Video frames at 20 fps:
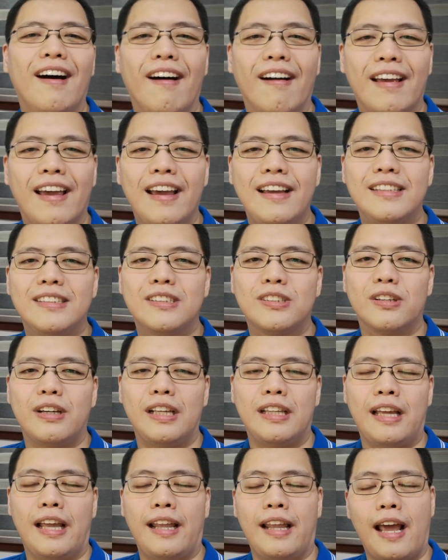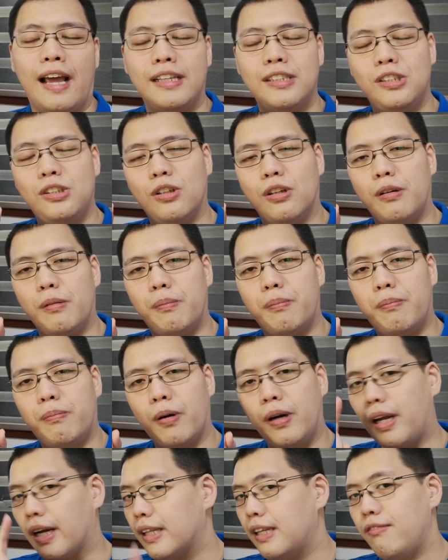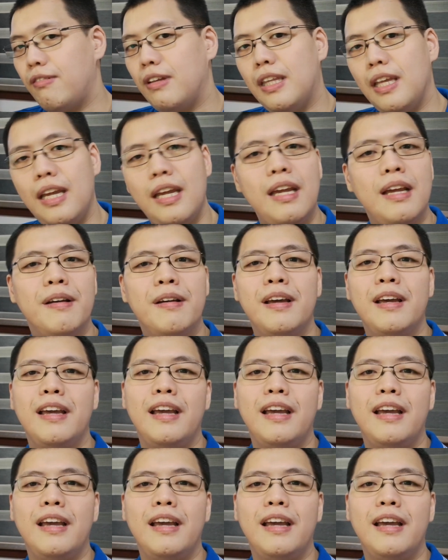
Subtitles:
Okay, so it enhances your productivity,